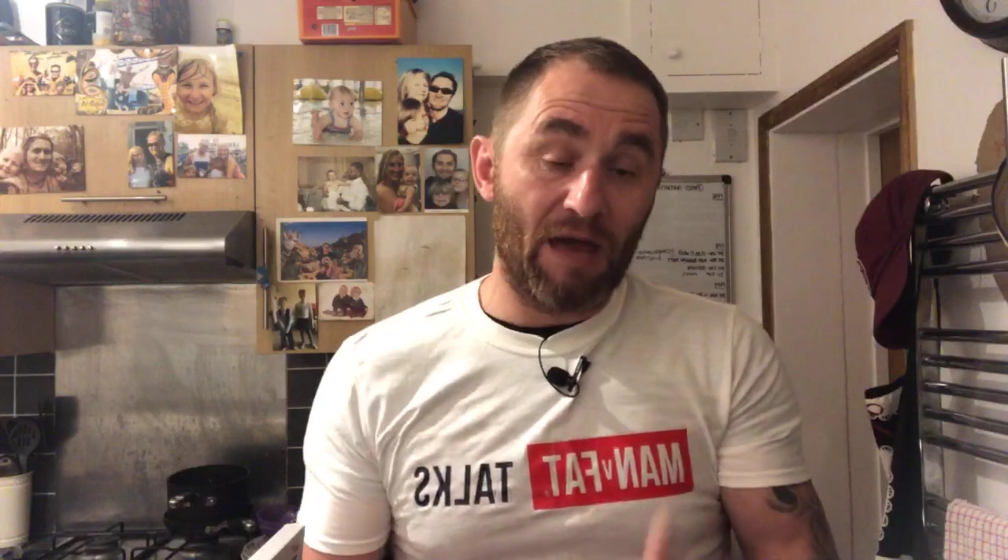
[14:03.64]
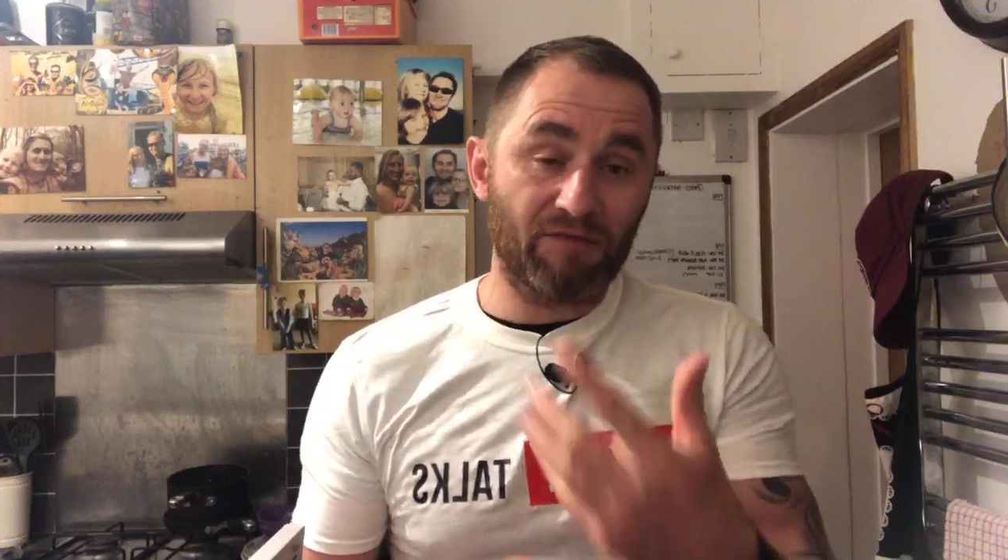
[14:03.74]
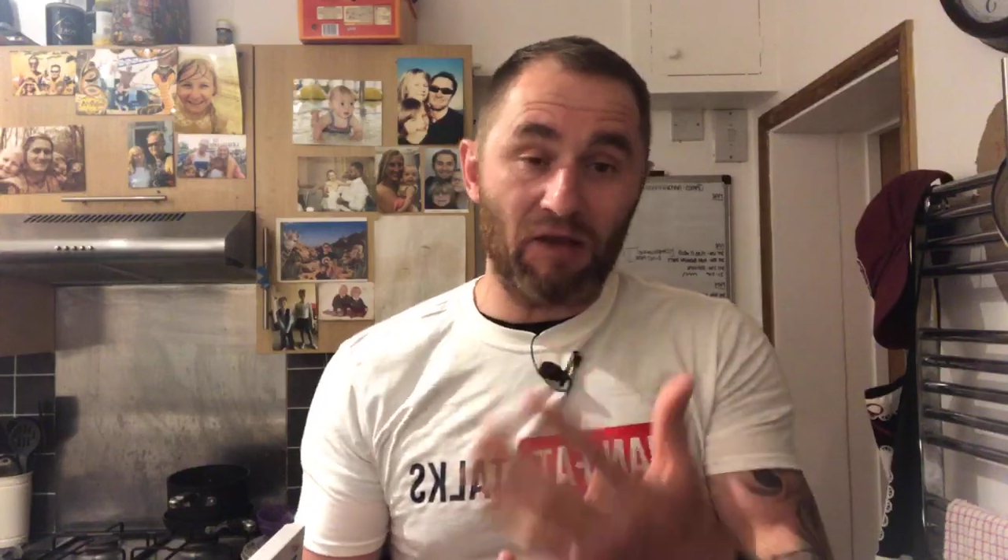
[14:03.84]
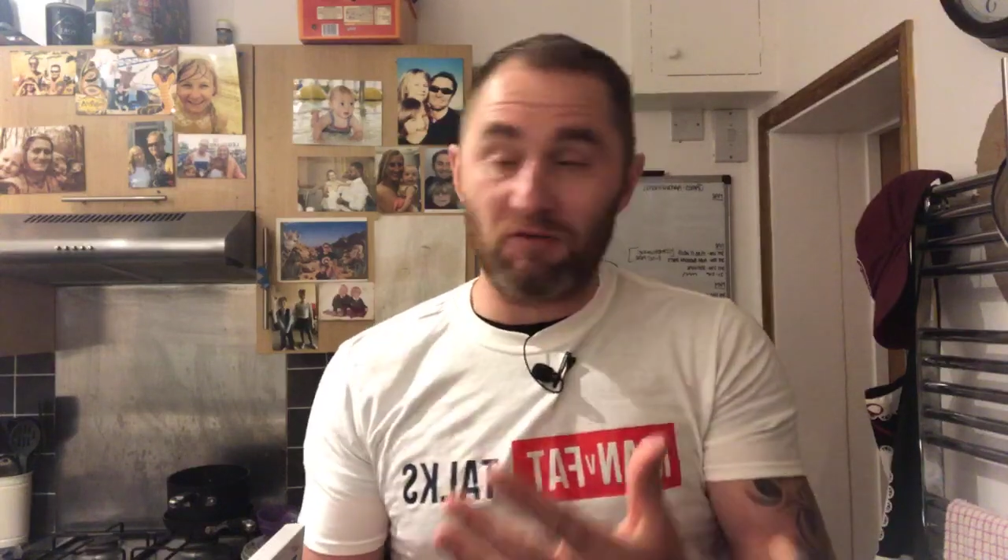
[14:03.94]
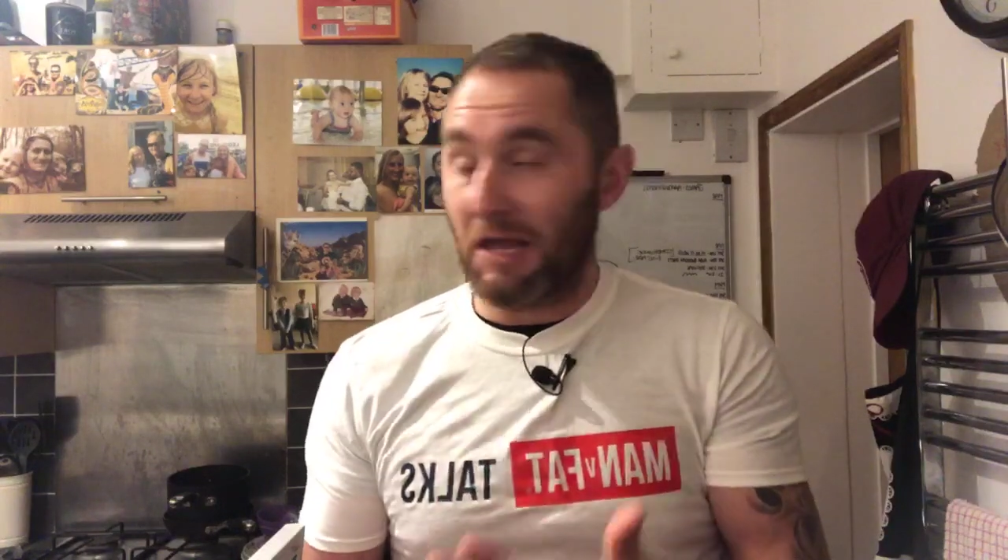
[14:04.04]

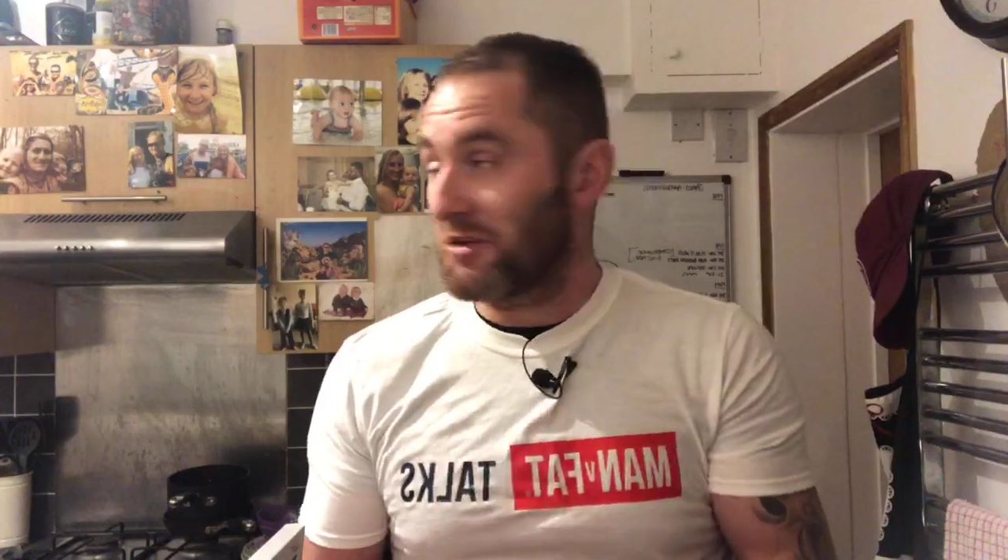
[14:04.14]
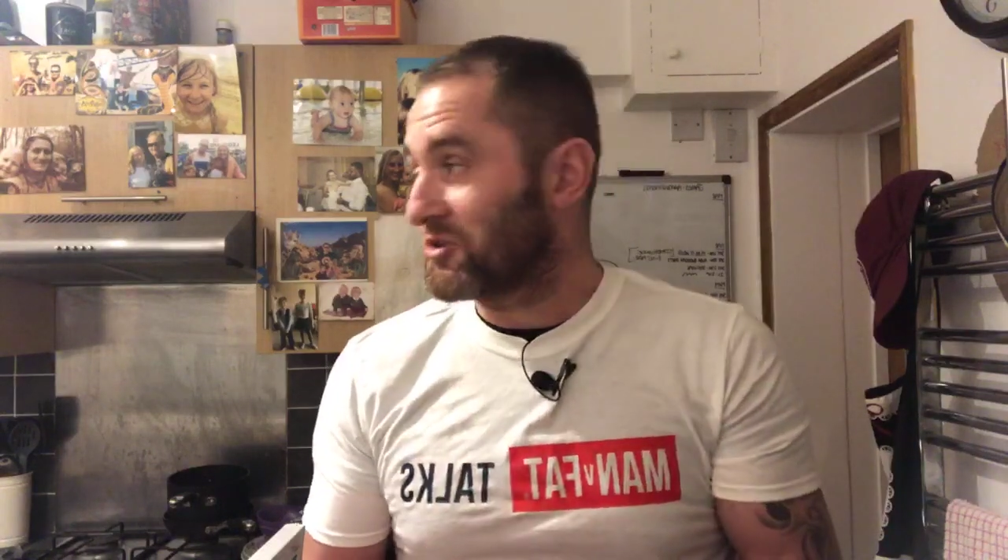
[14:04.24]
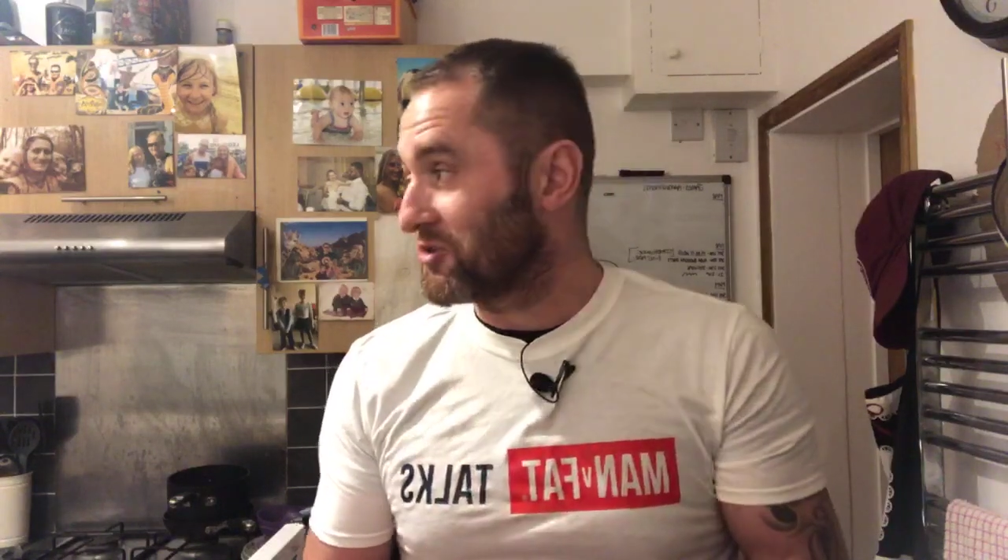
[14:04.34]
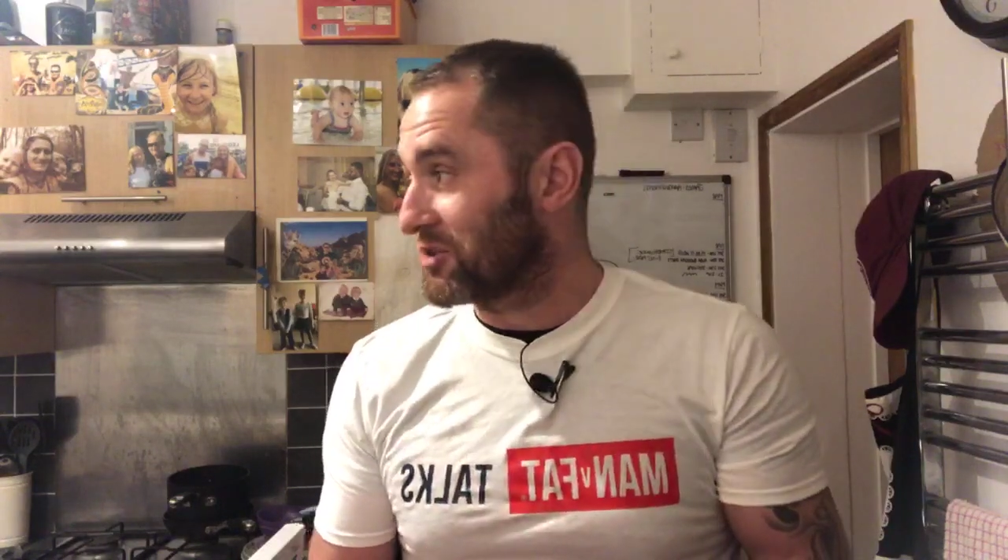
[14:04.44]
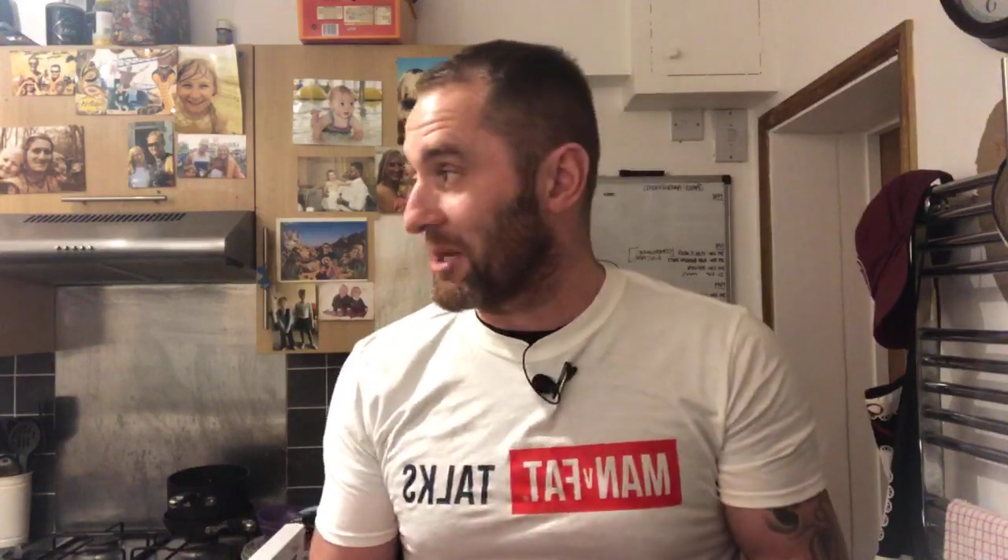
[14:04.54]
that
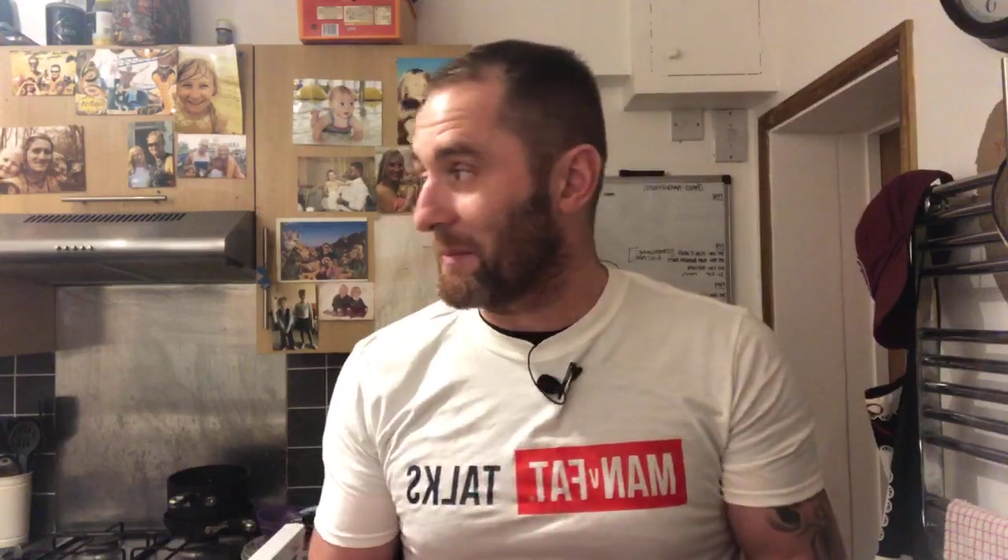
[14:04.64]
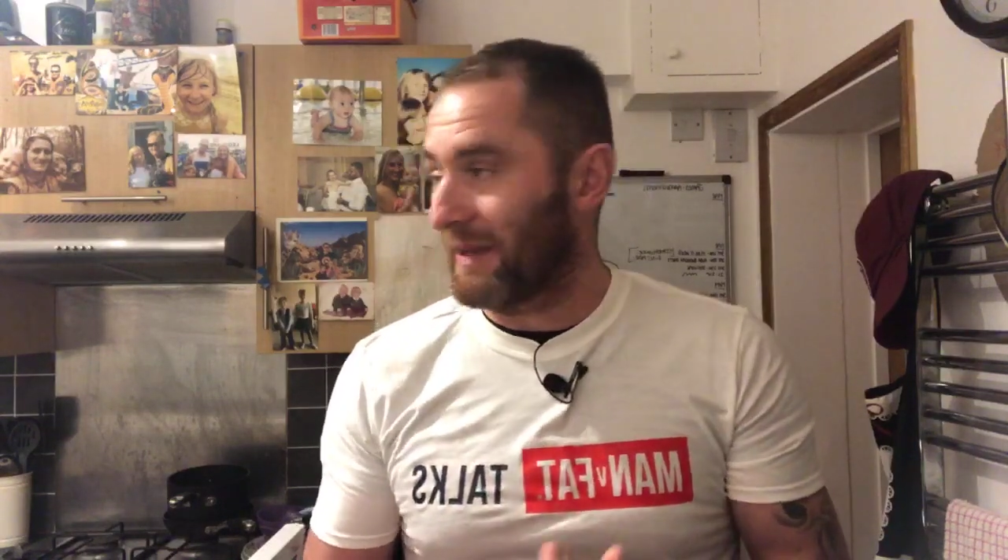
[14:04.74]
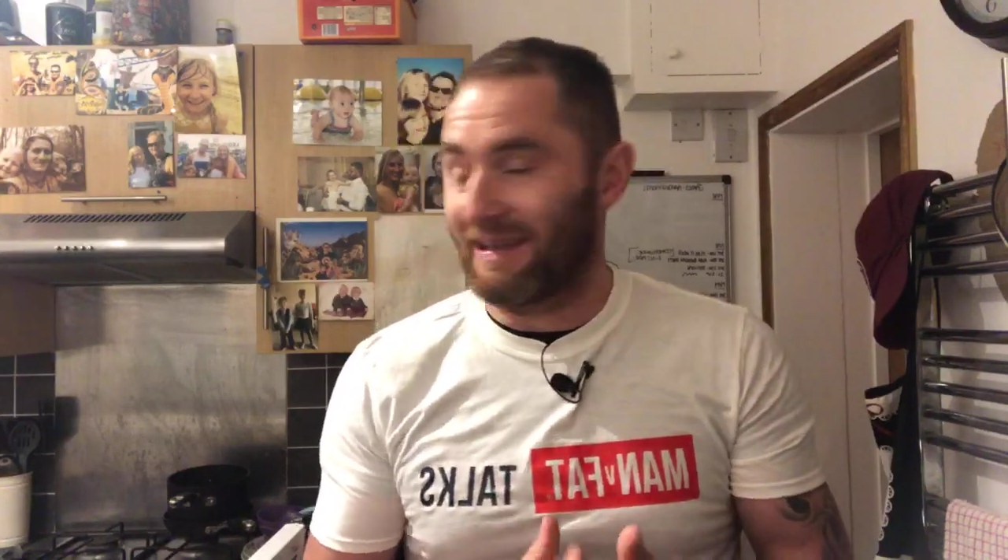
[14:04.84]
relationship.